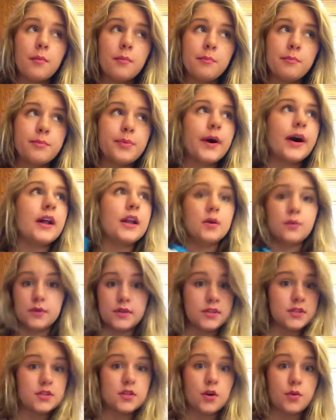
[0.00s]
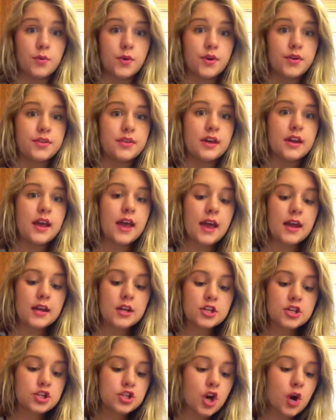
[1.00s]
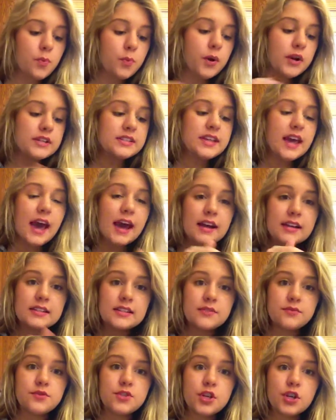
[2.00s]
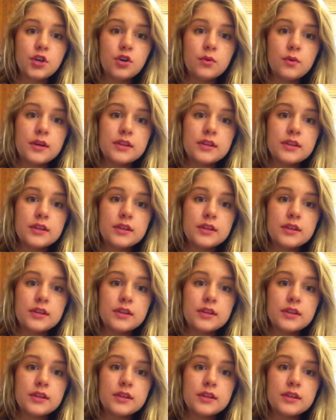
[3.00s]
but it was so worth it. And it's so protective too.